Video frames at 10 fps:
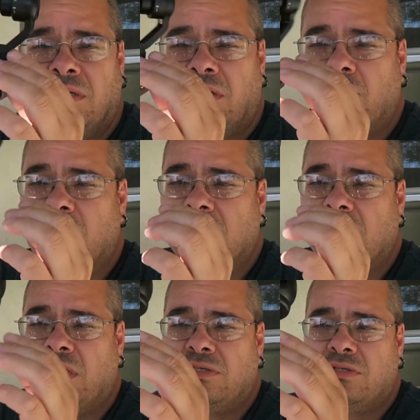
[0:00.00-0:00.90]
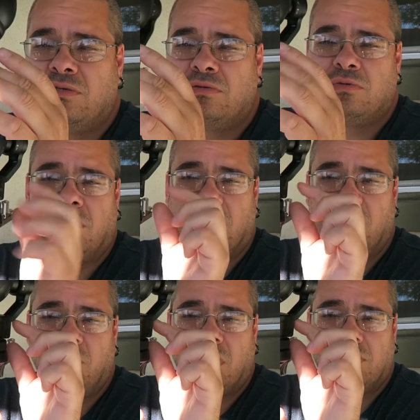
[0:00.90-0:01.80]
And what's nice too is when you
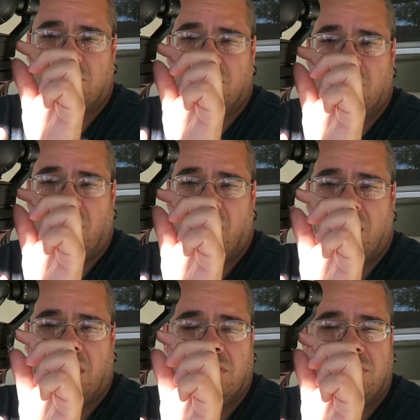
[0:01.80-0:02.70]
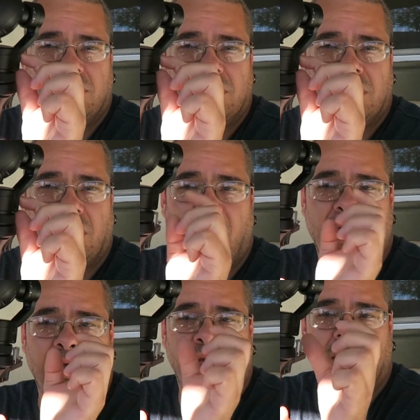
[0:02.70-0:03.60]
want to relock it, you just
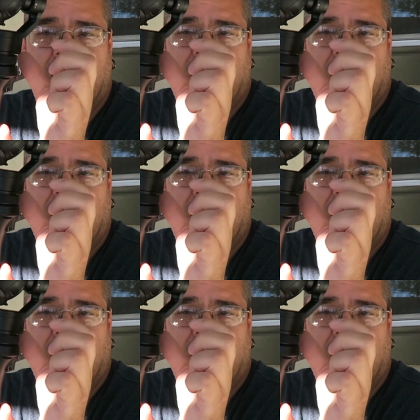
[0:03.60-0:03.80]
lock it